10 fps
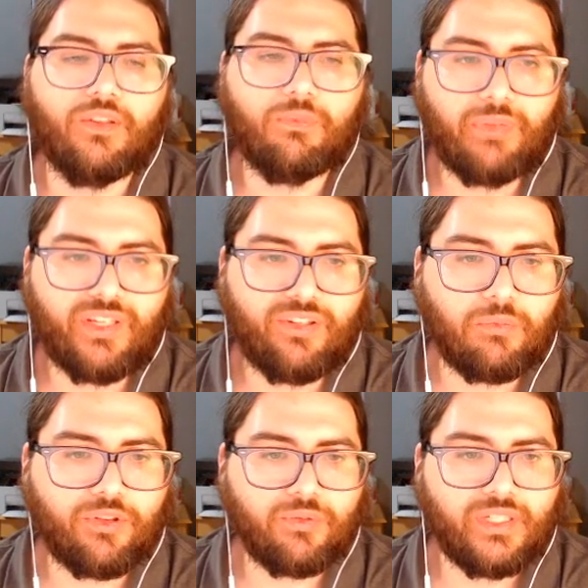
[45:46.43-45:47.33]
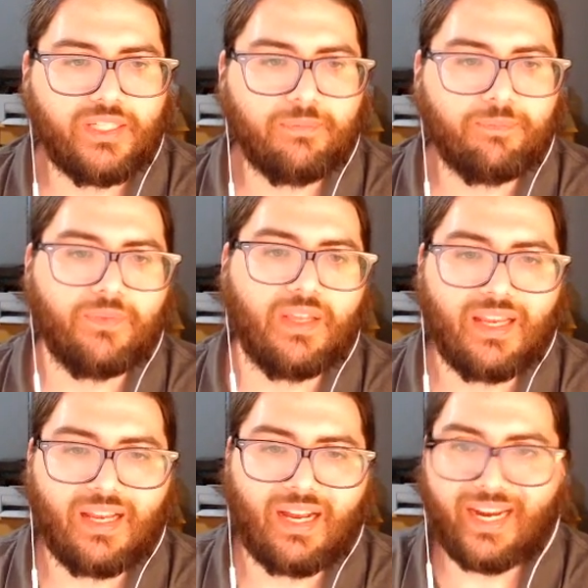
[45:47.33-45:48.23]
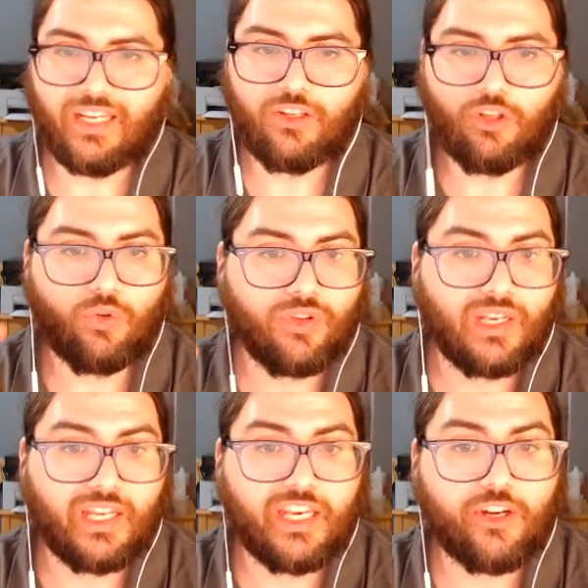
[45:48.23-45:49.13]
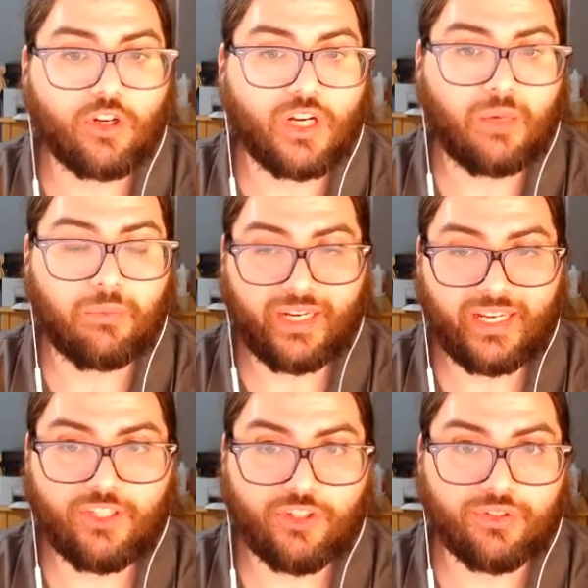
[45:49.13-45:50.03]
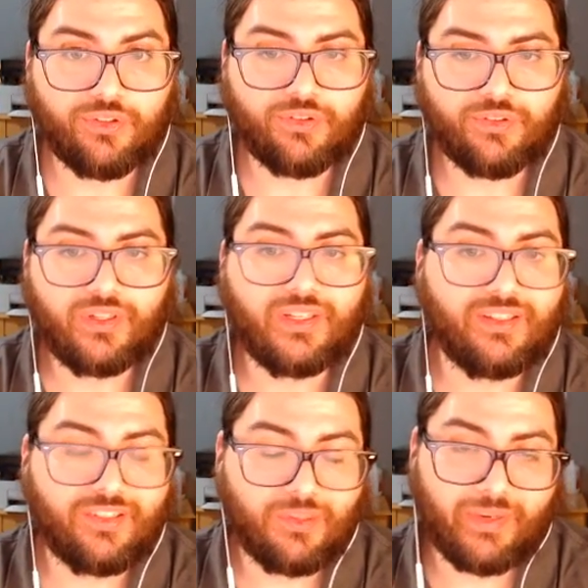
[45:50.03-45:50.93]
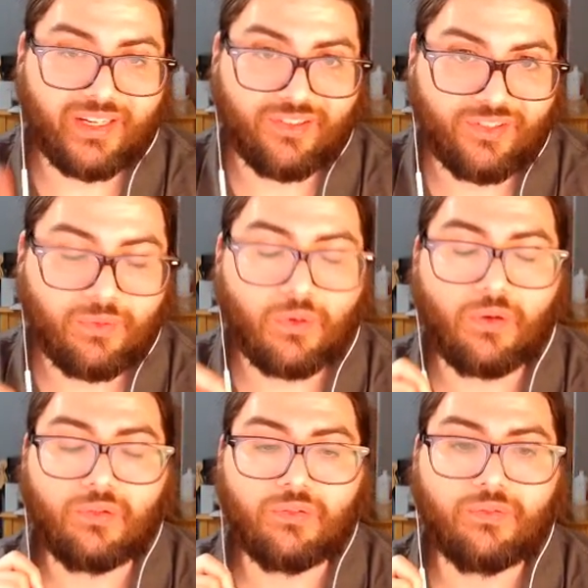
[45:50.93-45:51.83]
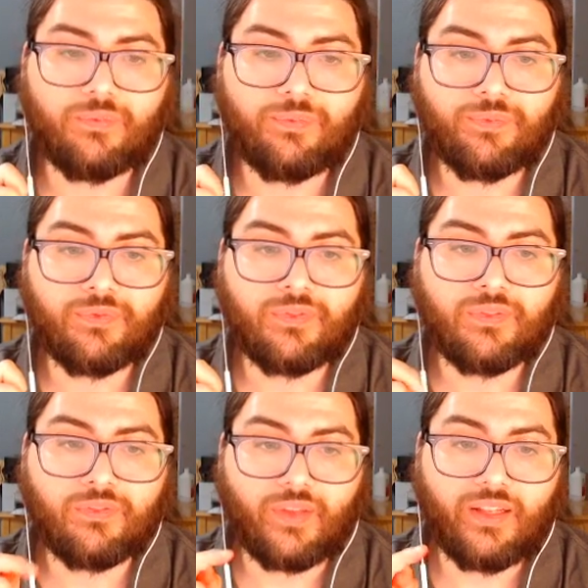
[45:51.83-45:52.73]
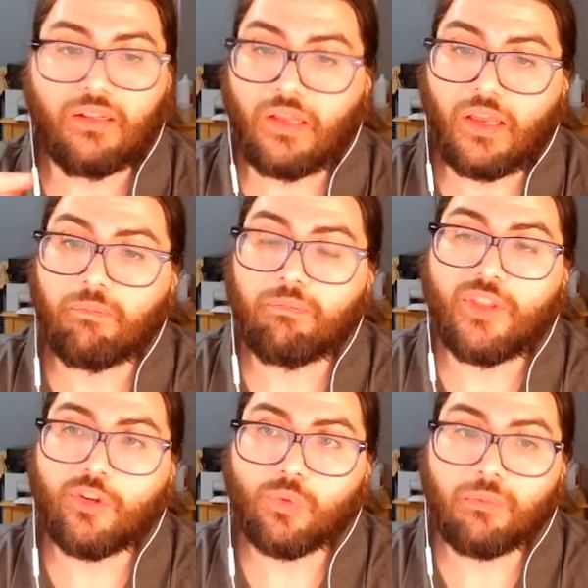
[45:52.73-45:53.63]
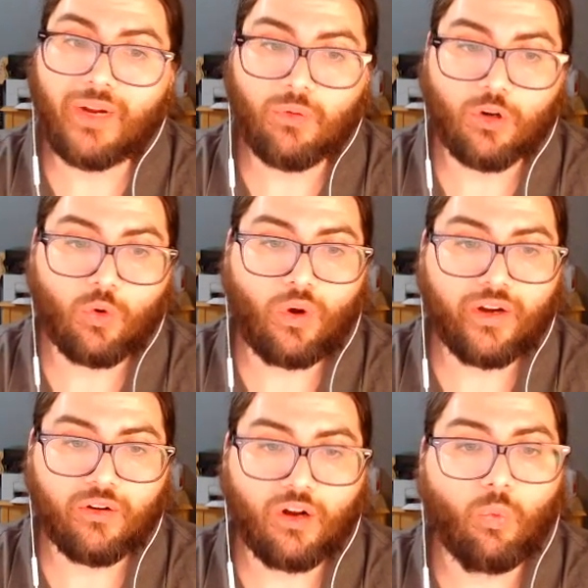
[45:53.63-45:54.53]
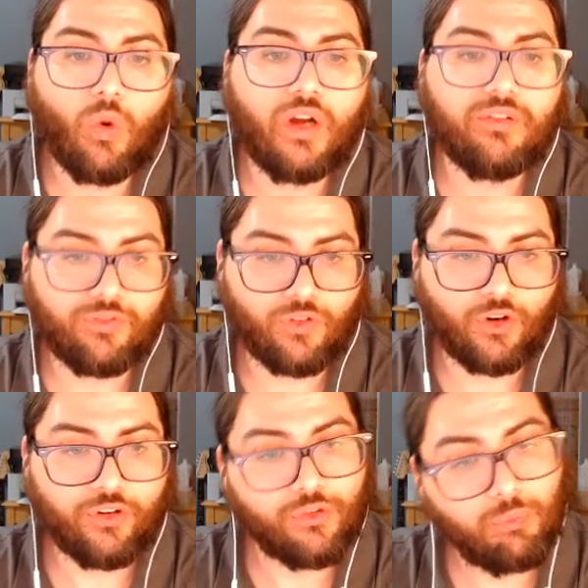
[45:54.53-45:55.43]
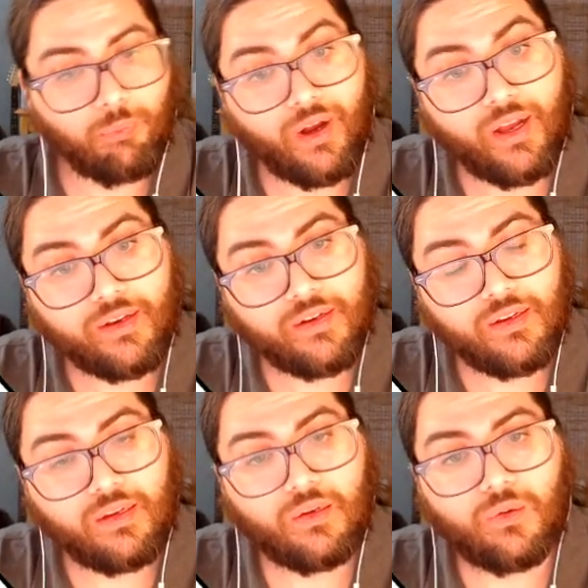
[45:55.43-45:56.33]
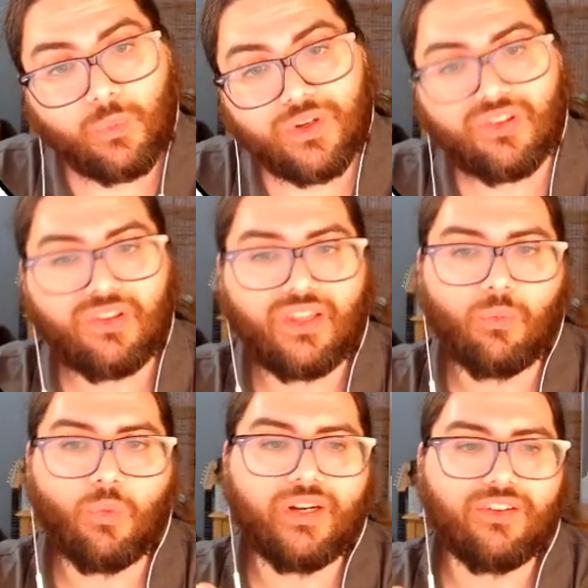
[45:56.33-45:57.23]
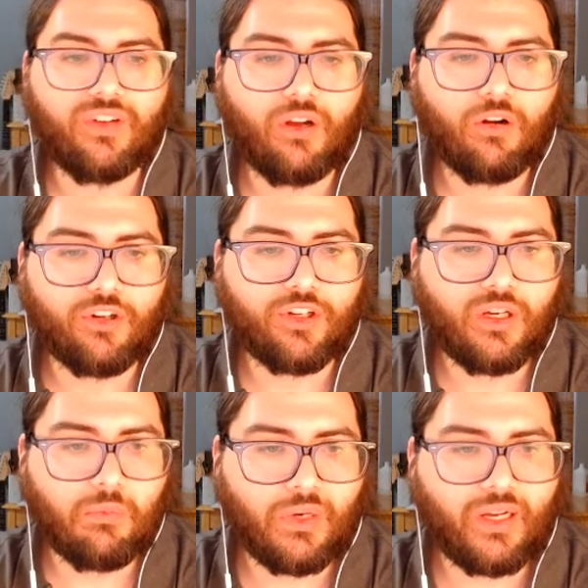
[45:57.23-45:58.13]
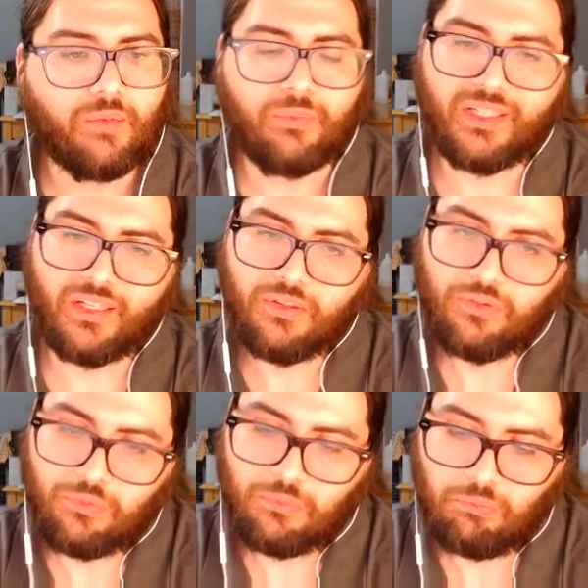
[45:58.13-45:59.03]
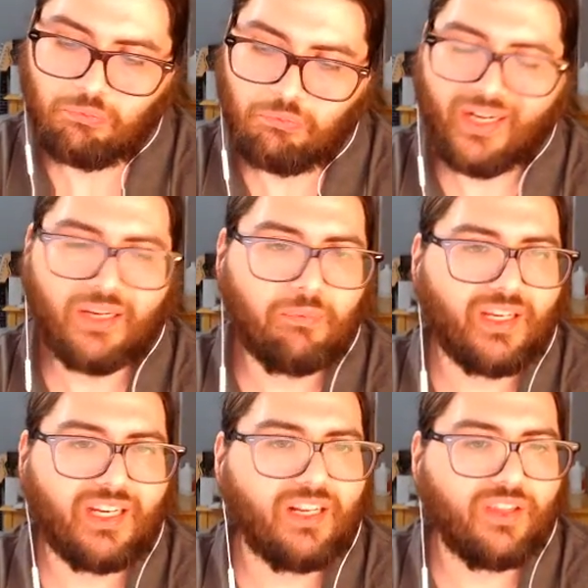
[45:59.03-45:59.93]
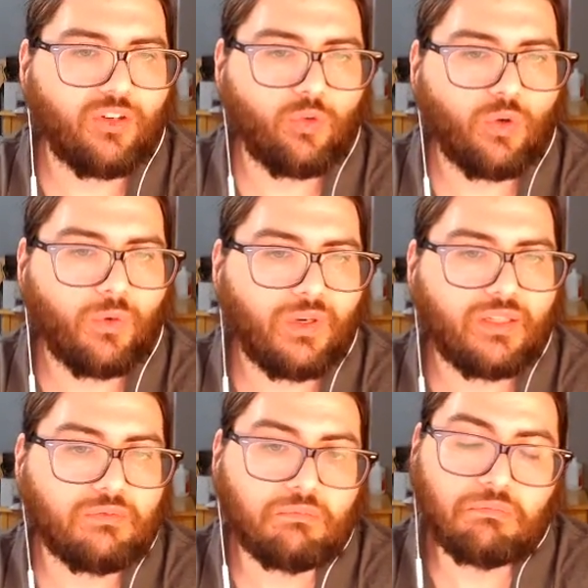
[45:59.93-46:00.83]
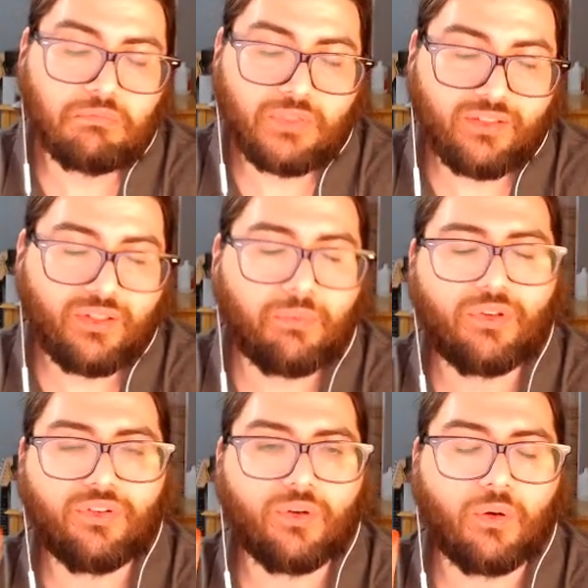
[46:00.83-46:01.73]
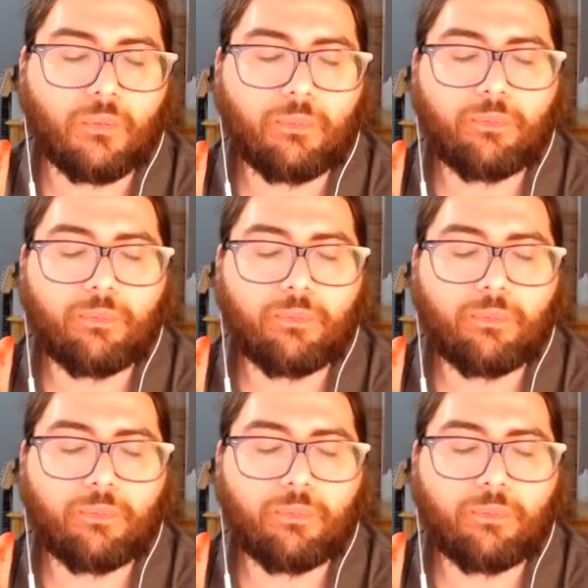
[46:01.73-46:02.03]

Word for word: Piece number 3, I can use the linear combinations to make a zero. Okay? this one might require a one first, but we said that one is not hard to come by because I can make anything into a one except a zero.